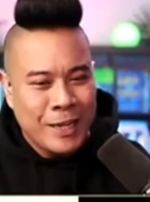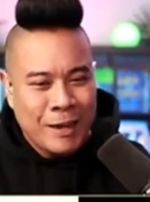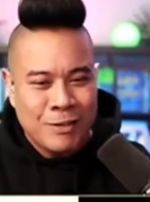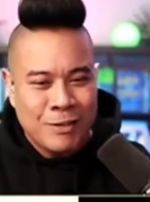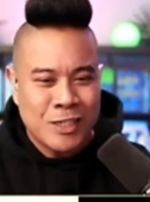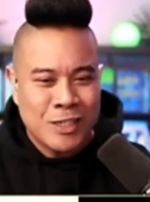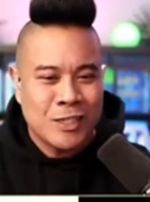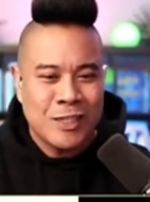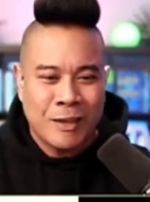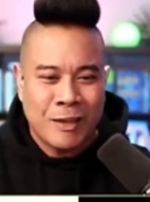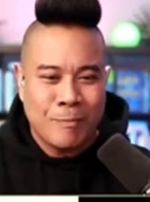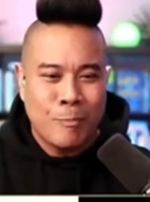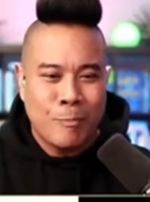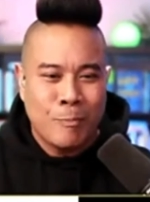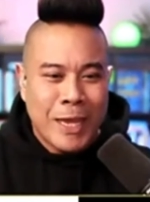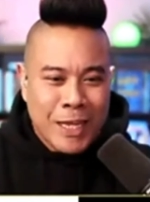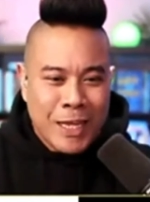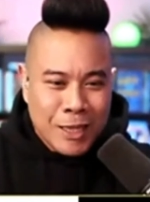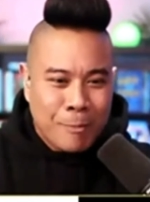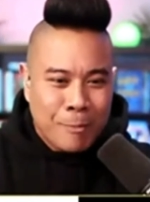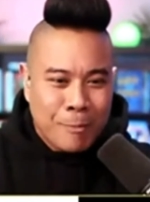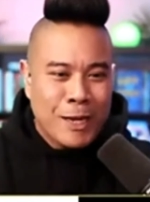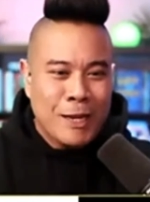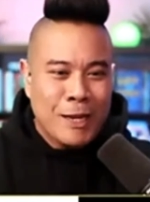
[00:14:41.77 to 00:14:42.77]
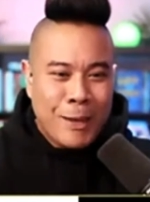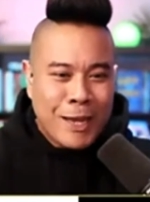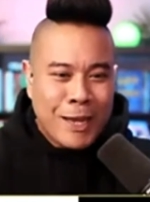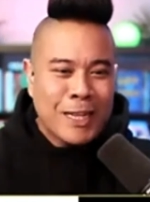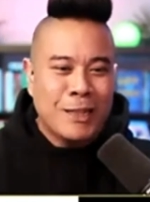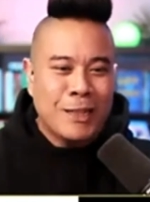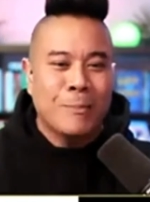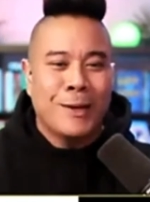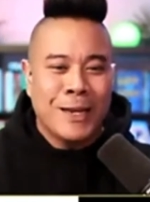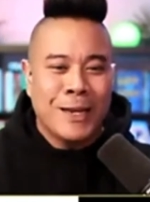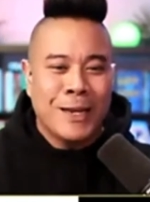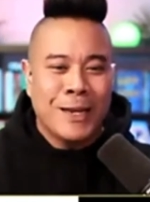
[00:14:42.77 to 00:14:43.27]
I was just make the
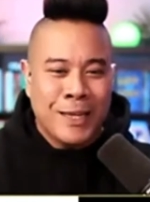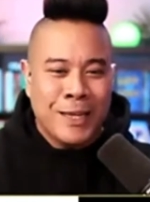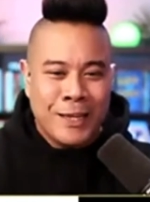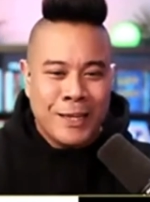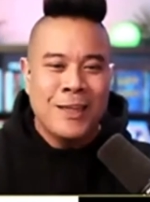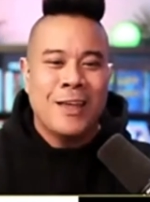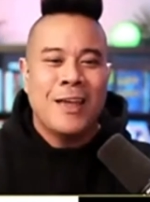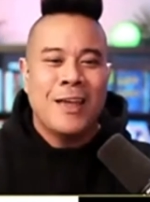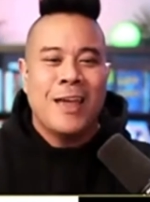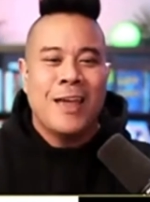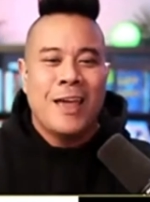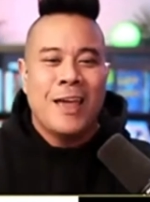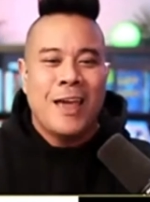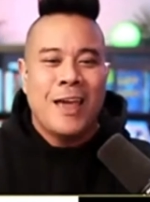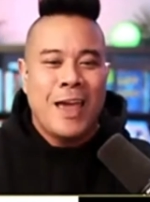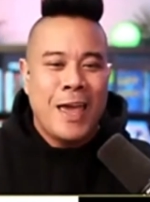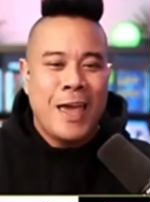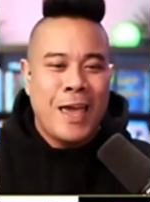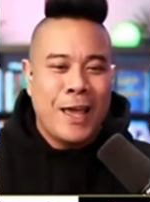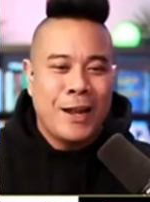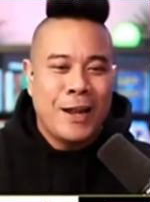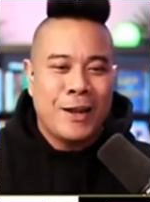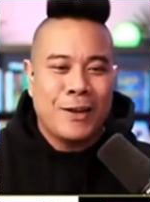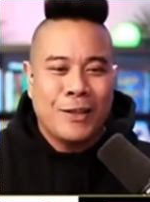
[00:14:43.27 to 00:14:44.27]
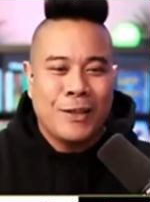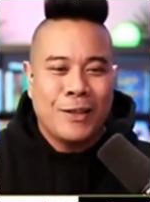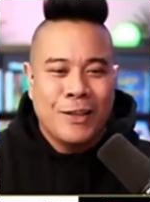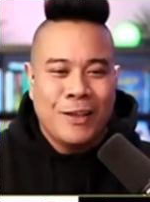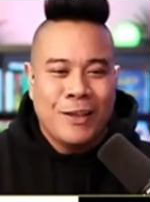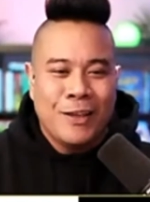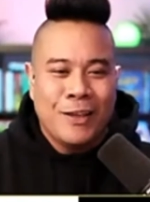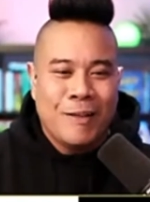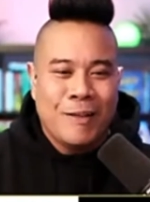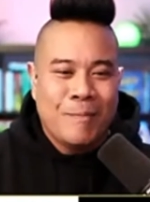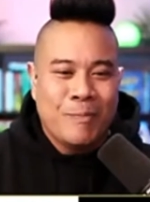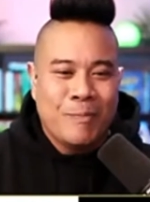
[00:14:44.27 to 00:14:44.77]
money and
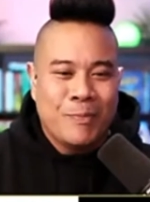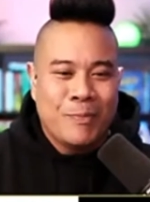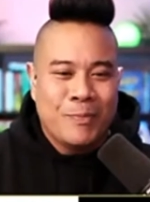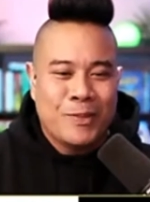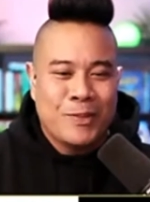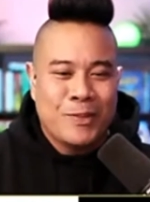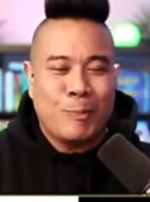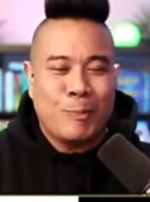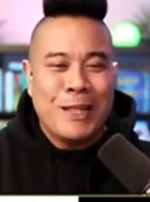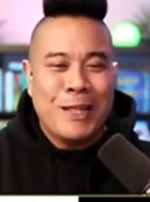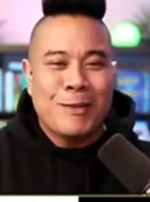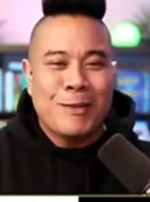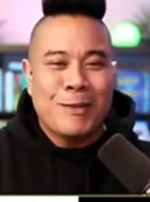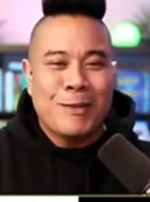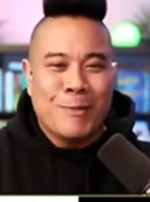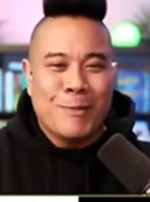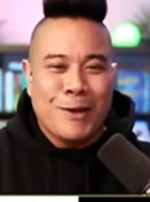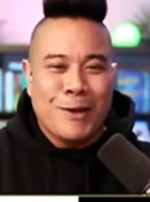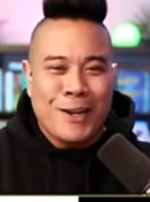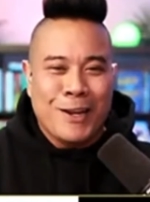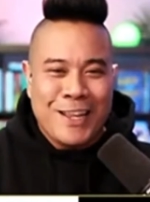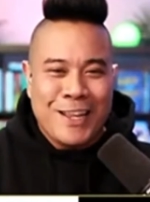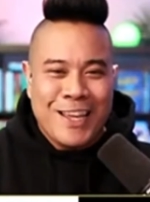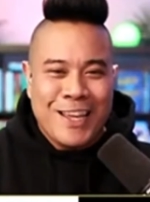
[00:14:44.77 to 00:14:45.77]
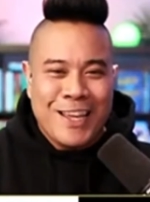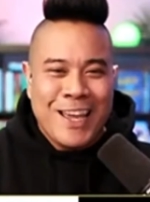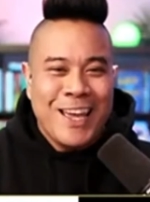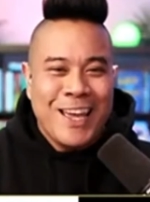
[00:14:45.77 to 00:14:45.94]
spend the money.